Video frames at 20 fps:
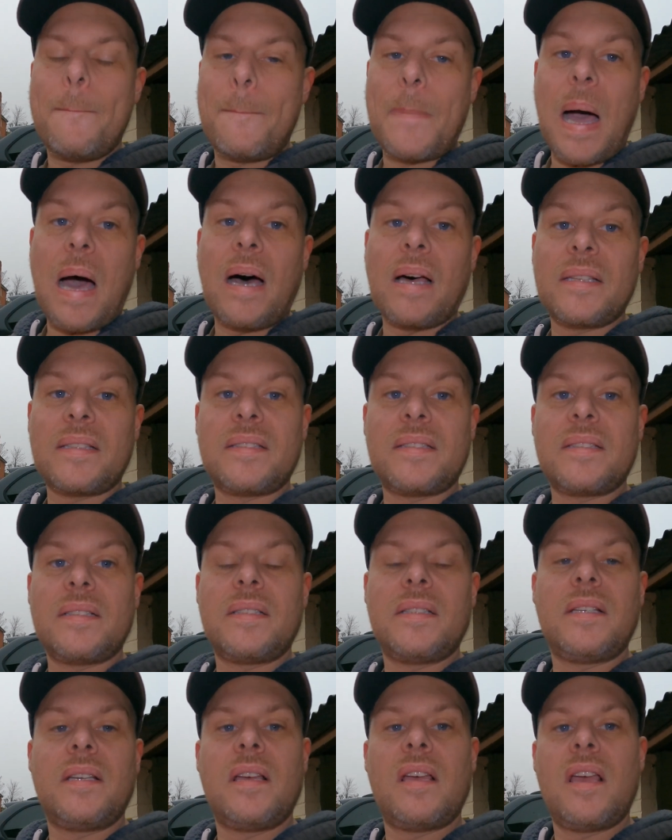but
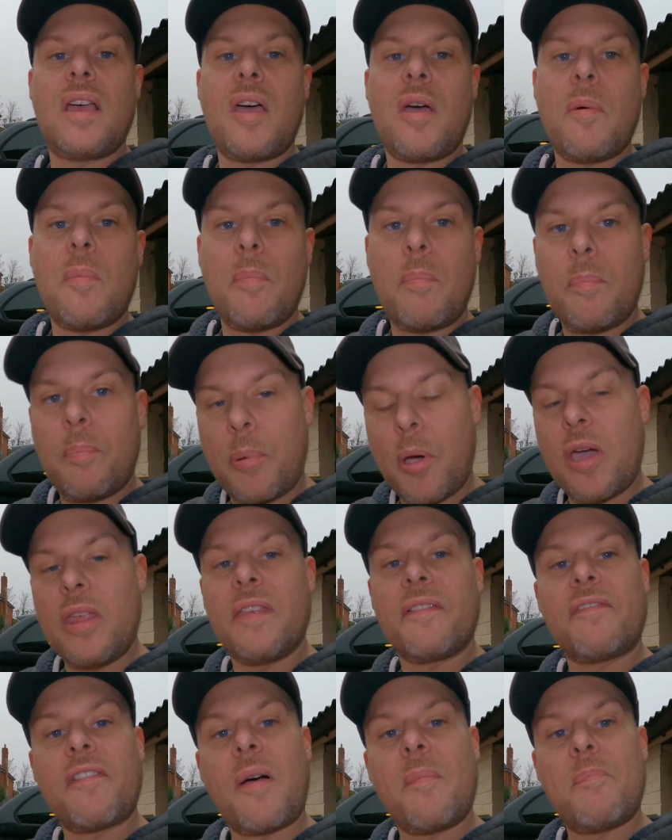putting
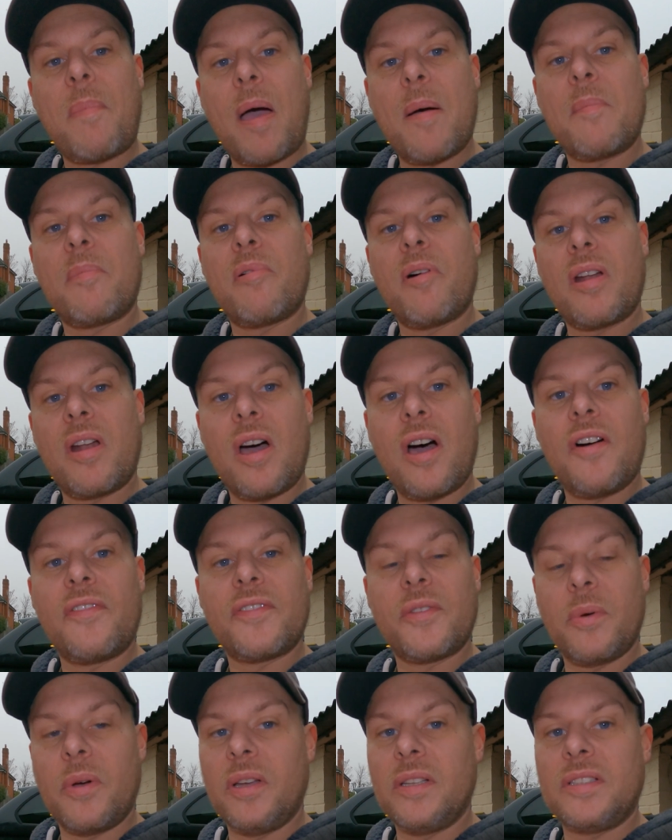the front bumper on
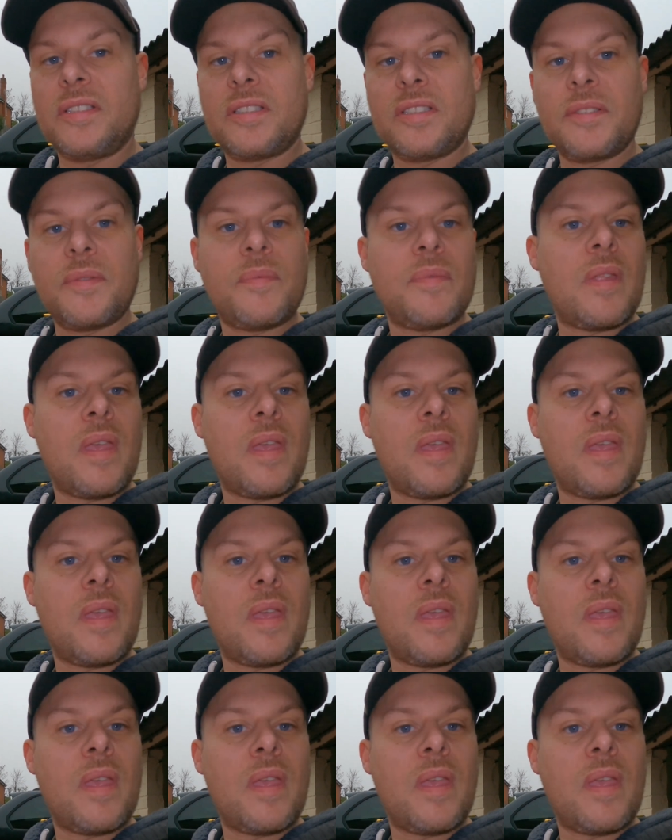afterwards,